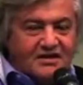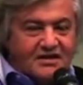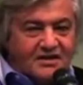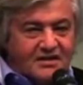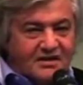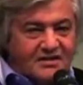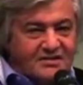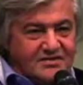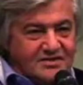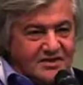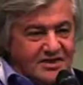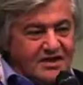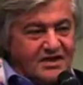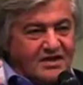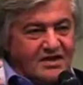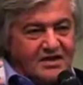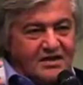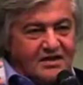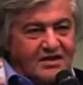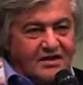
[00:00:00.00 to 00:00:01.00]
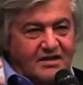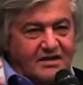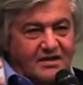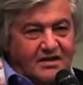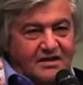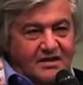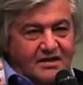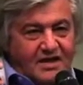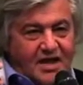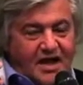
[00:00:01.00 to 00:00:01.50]
is thinking
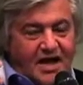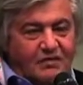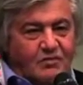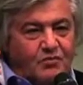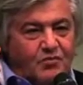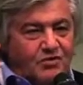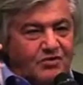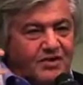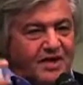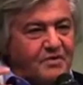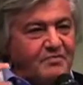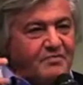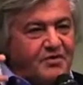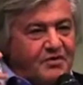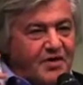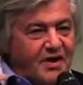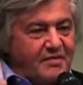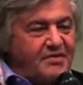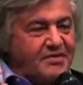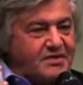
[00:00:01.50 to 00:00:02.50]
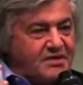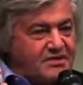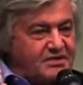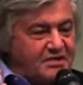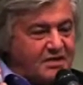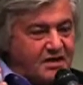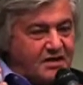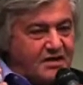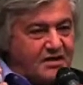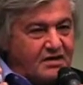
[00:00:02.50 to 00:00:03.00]
and what their parameters
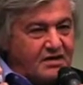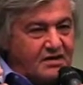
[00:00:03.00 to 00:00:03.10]
are.